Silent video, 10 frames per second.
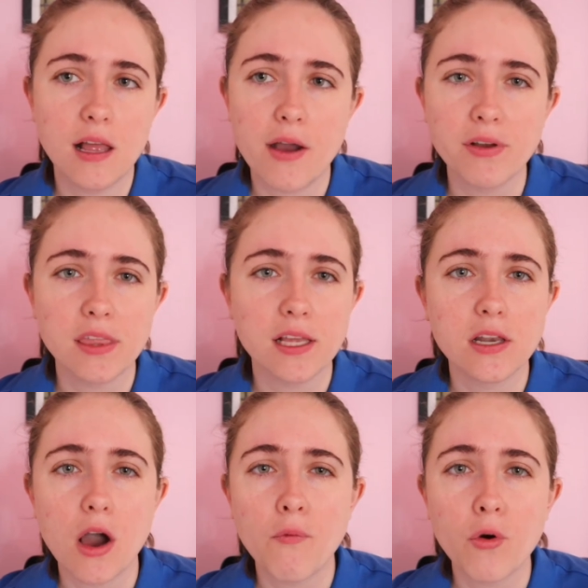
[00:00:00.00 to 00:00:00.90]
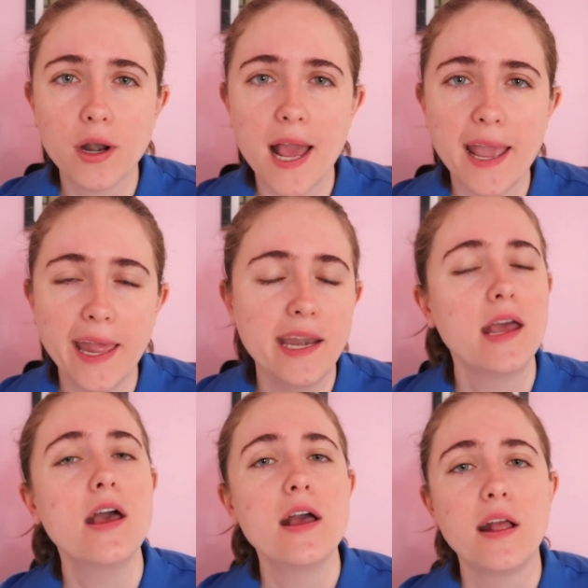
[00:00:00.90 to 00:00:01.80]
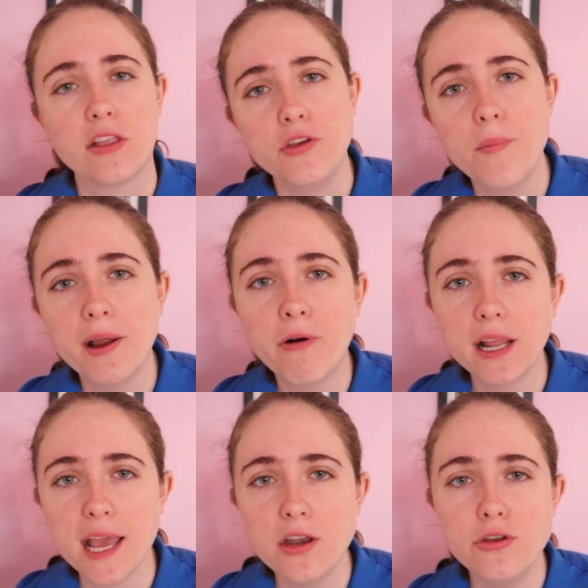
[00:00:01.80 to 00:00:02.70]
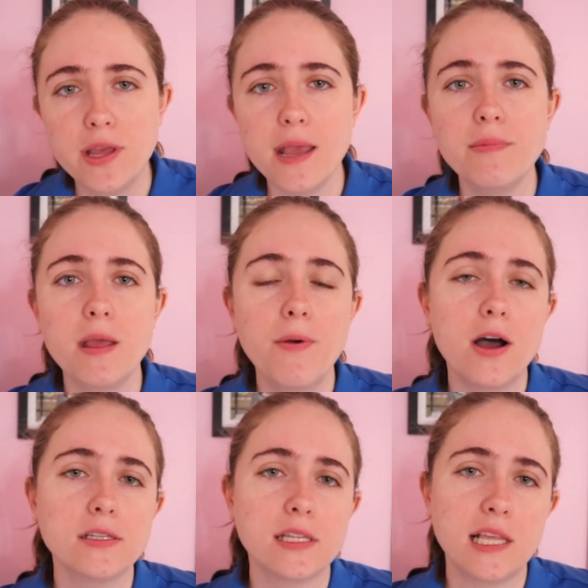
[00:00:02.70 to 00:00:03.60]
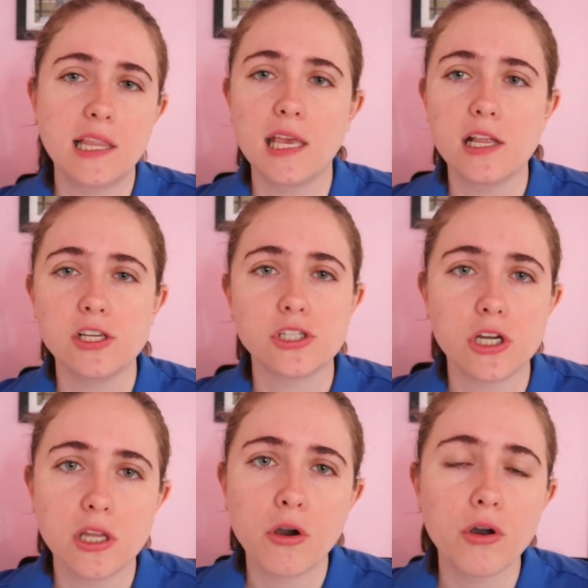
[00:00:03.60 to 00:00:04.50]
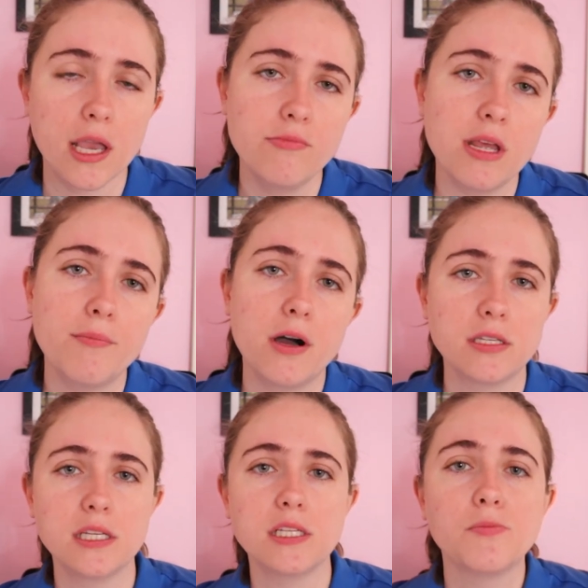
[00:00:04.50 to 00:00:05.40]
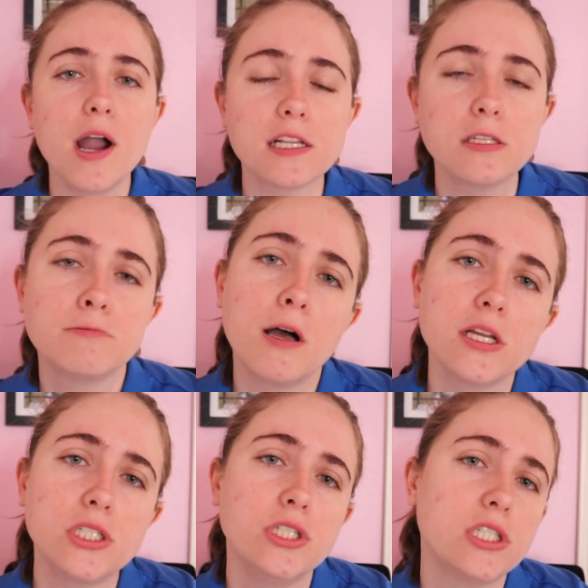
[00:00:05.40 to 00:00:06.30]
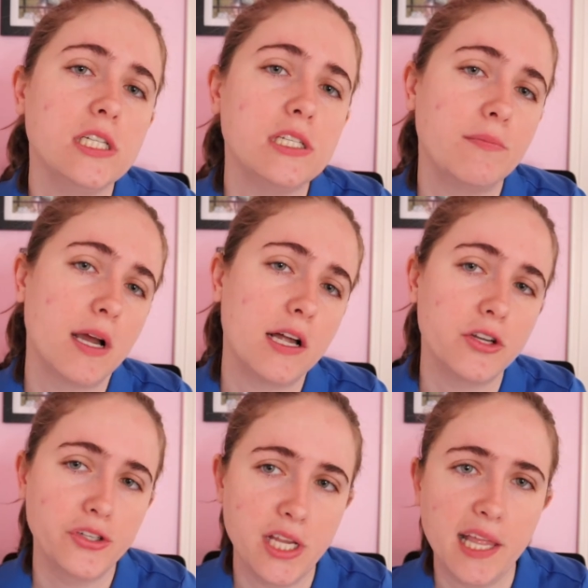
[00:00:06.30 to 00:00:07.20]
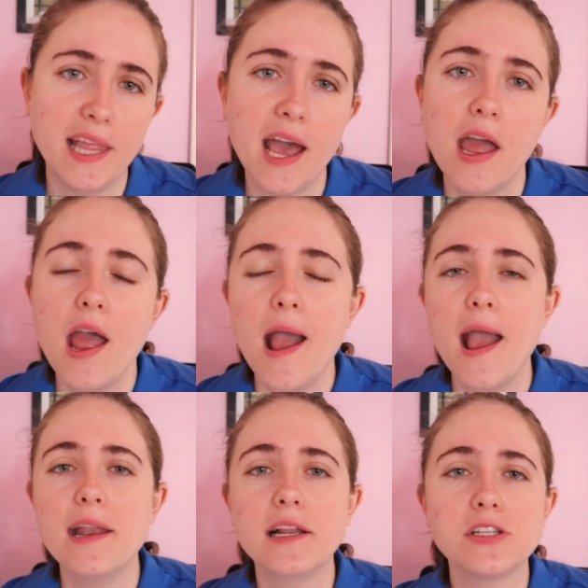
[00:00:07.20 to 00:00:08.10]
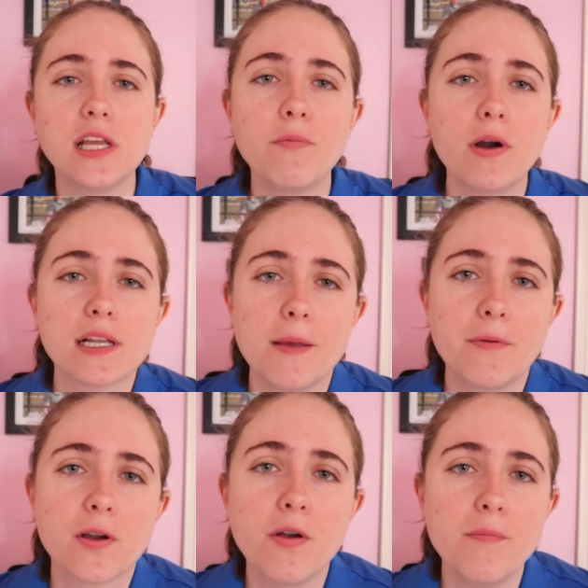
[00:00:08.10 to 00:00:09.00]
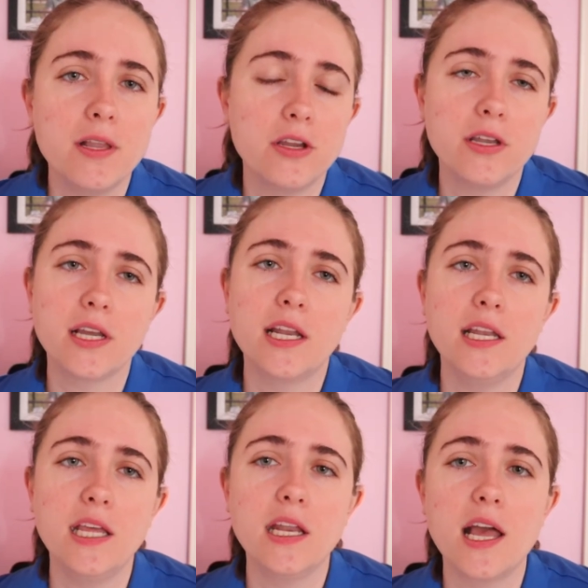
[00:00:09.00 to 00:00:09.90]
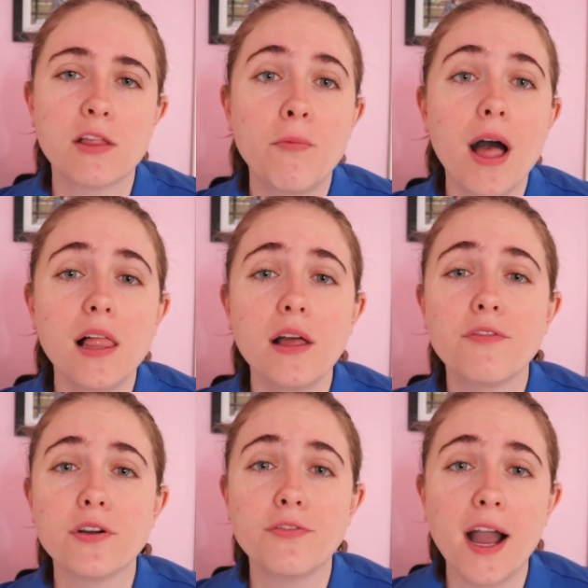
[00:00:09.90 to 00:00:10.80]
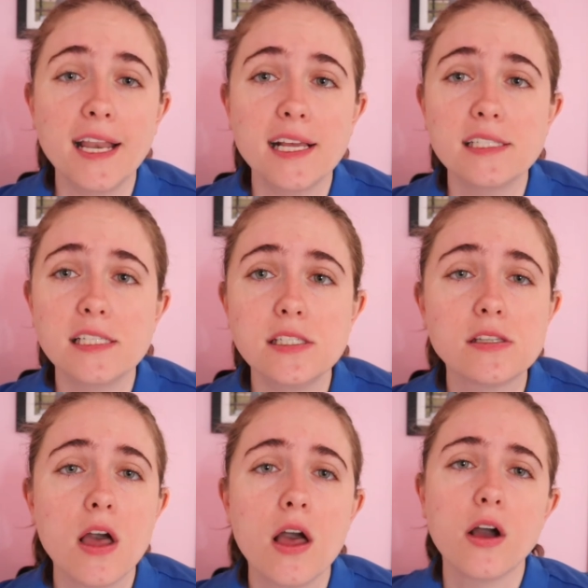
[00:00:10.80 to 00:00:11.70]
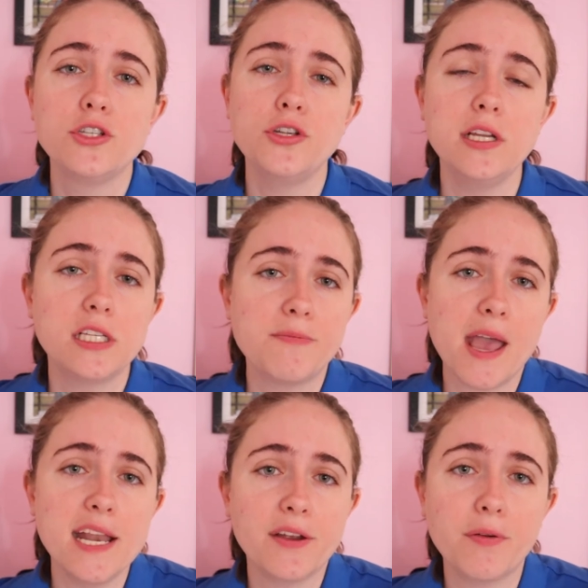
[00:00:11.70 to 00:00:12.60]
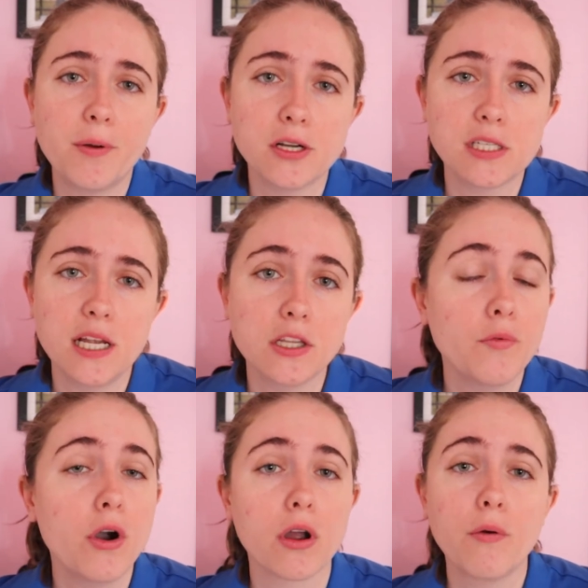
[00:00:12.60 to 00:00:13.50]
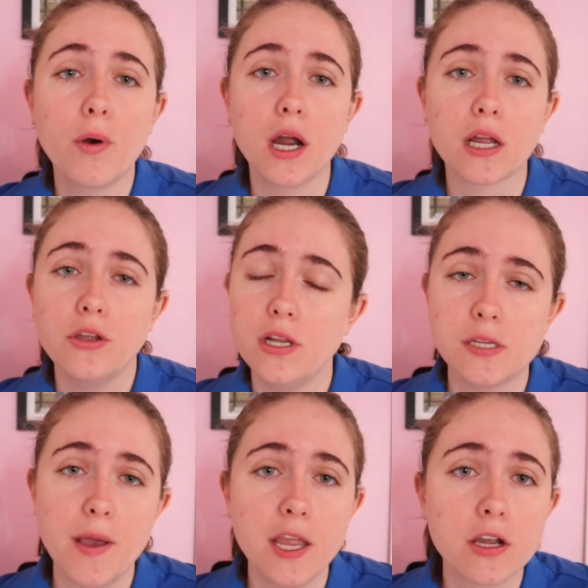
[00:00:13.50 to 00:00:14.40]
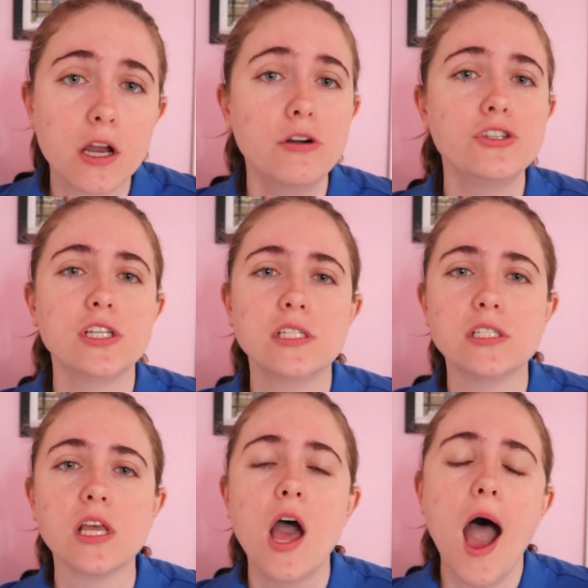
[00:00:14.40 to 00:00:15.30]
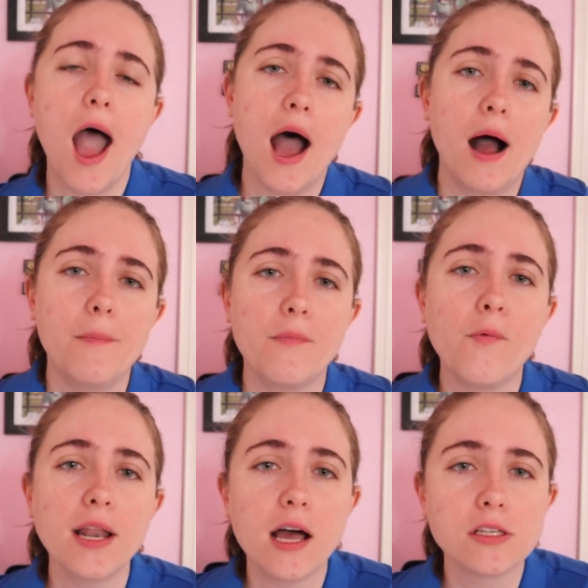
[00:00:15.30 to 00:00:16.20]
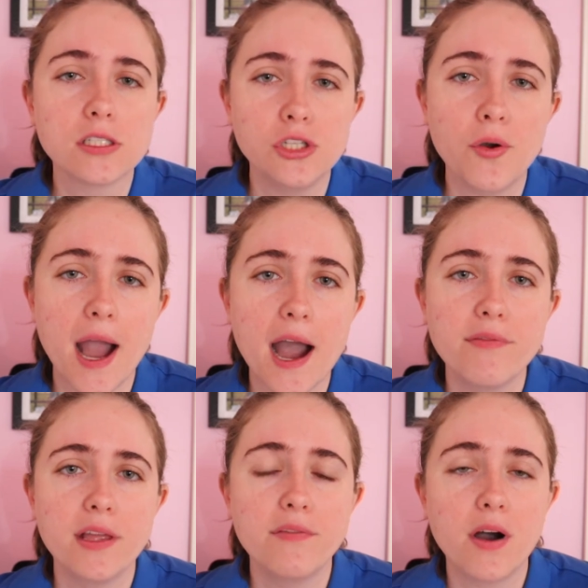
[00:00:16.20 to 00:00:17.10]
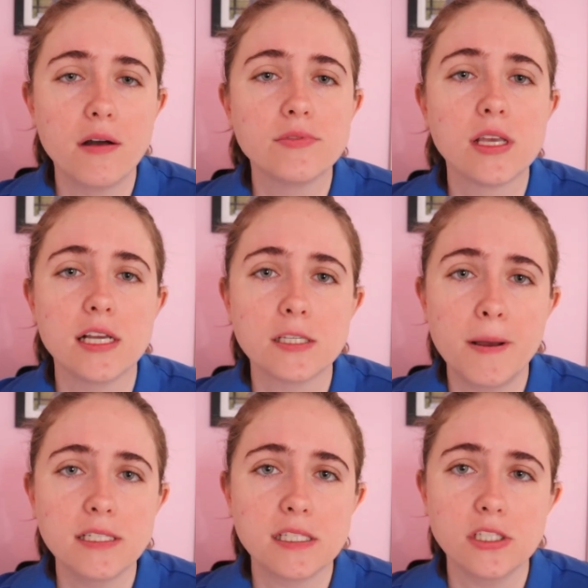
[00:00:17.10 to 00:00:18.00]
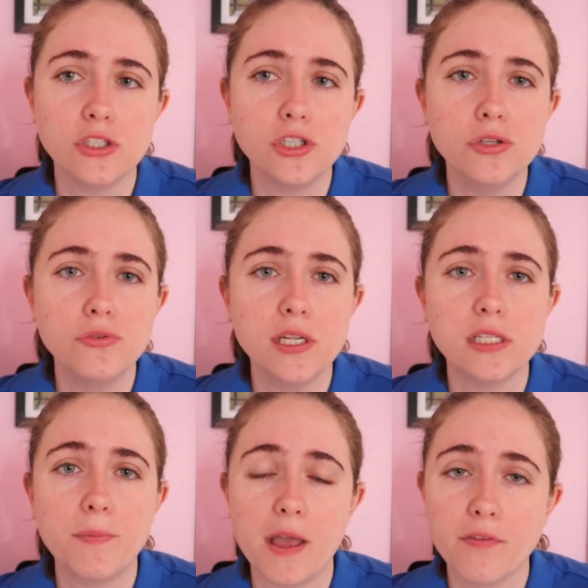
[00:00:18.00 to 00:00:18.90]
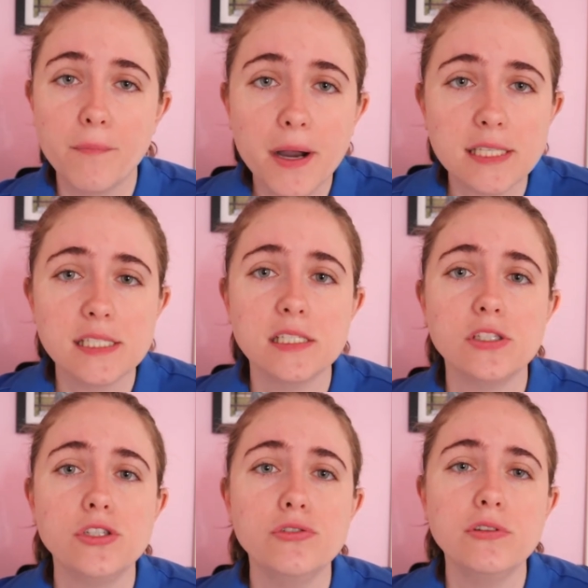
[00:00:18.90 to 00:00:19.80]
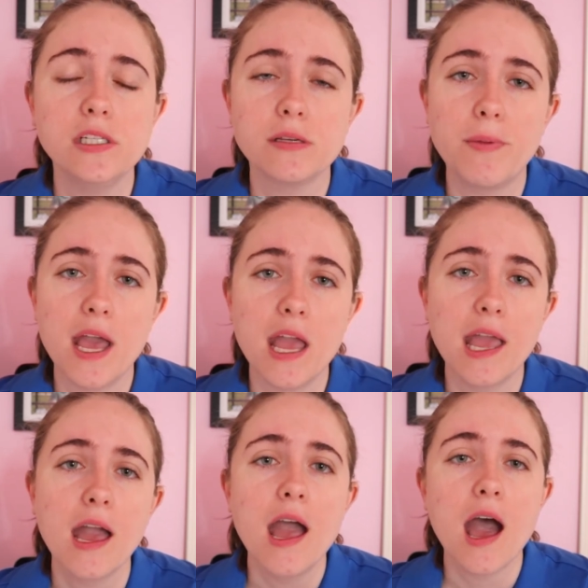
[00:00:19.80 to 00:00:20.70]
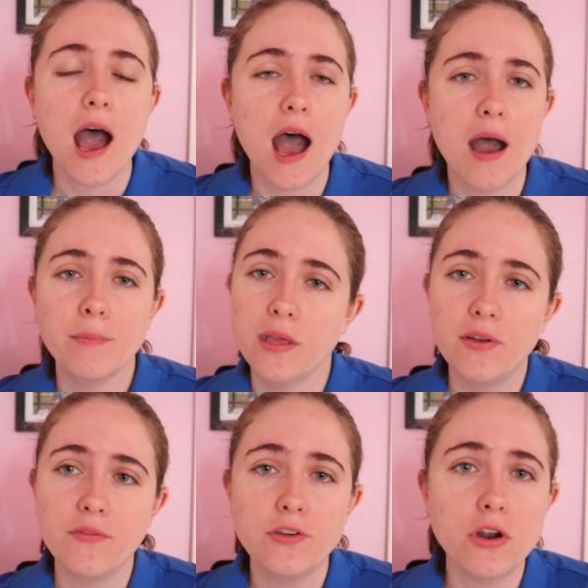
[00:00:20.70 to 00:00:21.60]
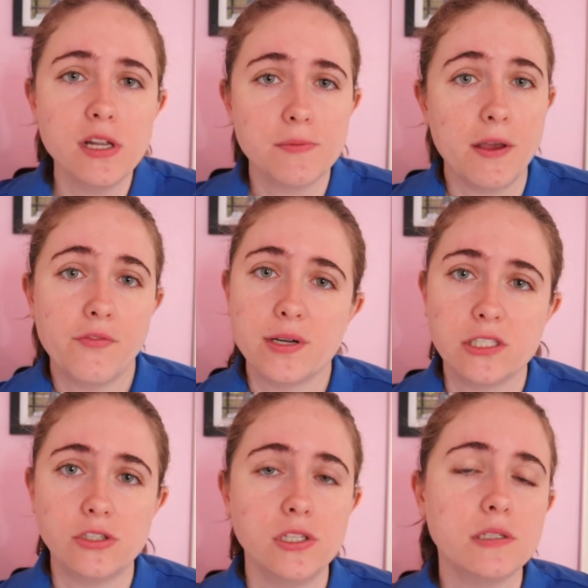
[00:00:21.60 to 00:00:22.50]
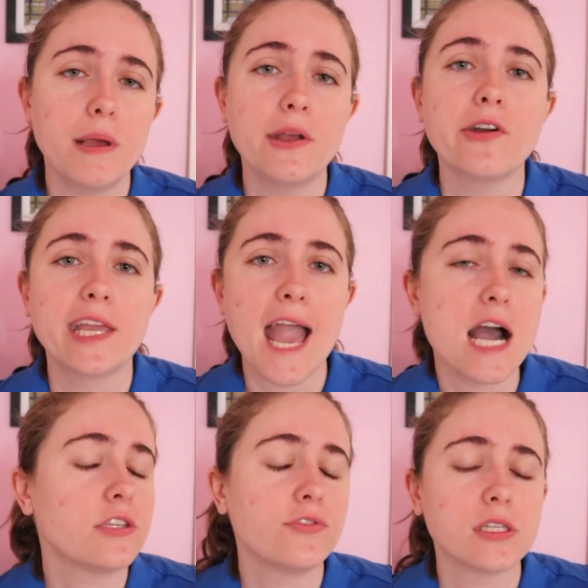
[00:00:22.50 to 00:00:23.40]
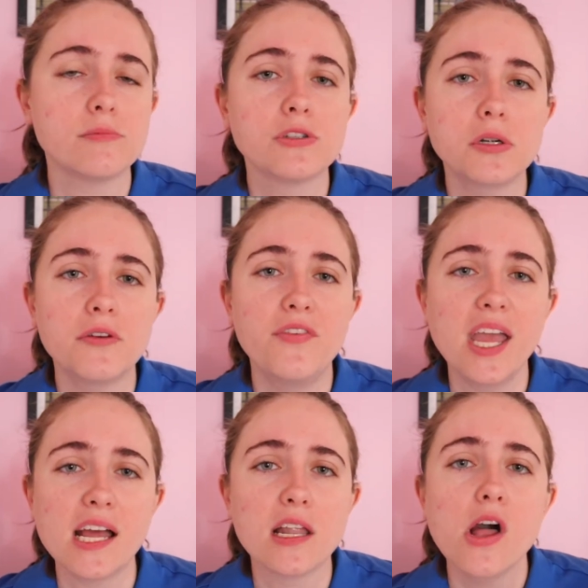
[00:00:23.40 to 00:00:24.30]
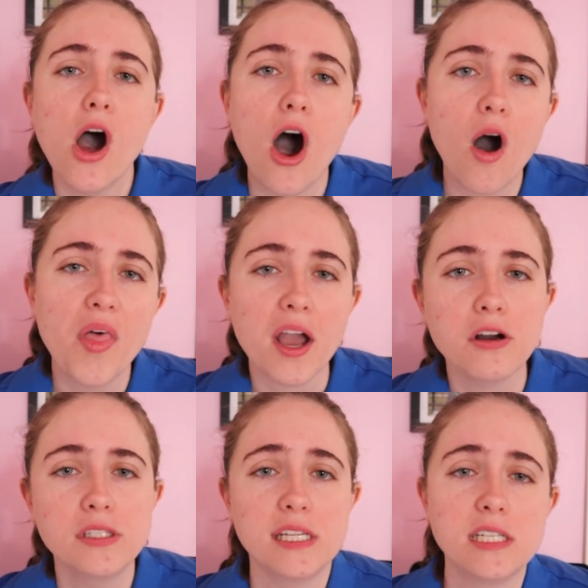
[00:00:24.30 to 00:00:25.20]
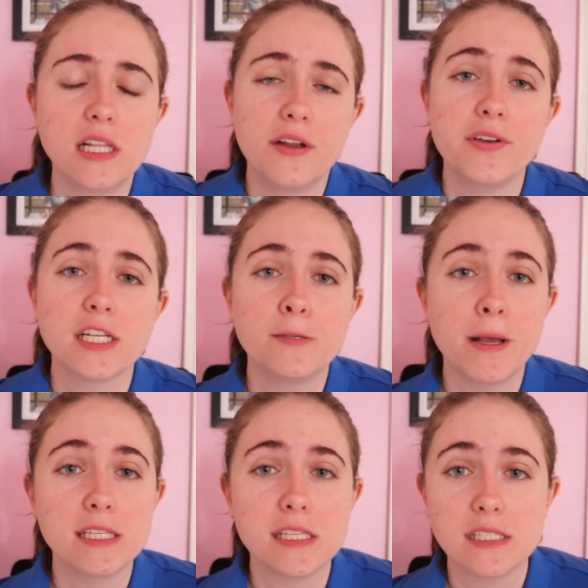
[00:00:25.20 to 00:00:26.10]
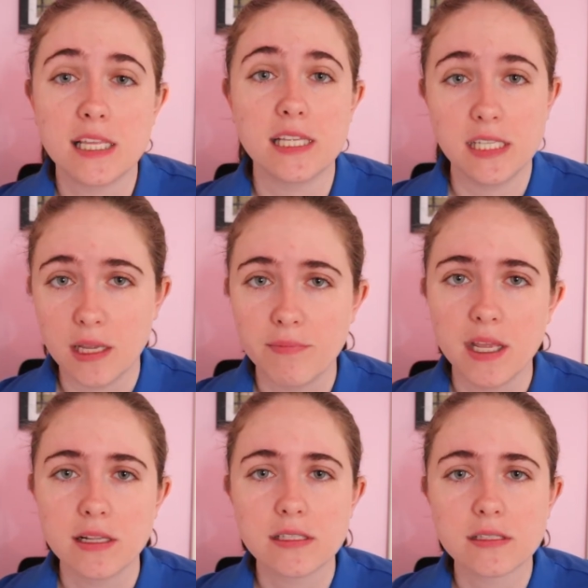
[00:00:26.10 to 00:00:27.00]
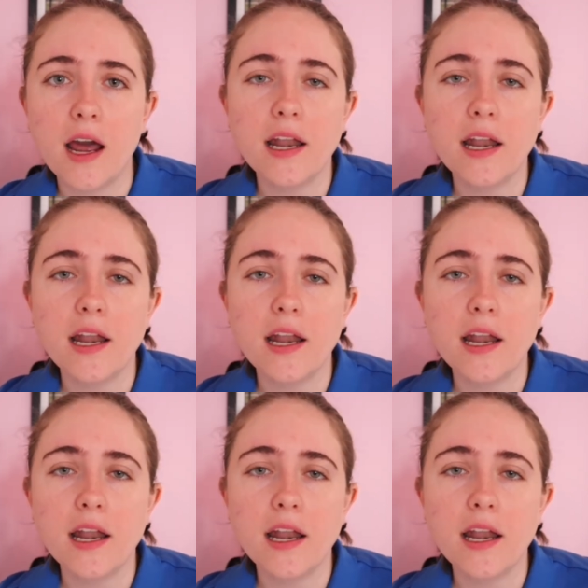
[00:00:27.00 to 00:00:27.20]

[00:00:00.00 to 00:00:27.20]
everything not worn in. So you might wanna get new game day balls that they can just turn their old game day balls into practice balls. You just need to understand that and understand what type of equipment you're gonna need. As well, for finances, do you need to pay different personnel to work? You need to pay your coaches. What else do you have that involves expenses? Do you need to pay for buses? Do you need to pay, even if you don't need to pay for buses, do you need to pay for gas for some sort of van? All that goes into the different expenses that the team needs.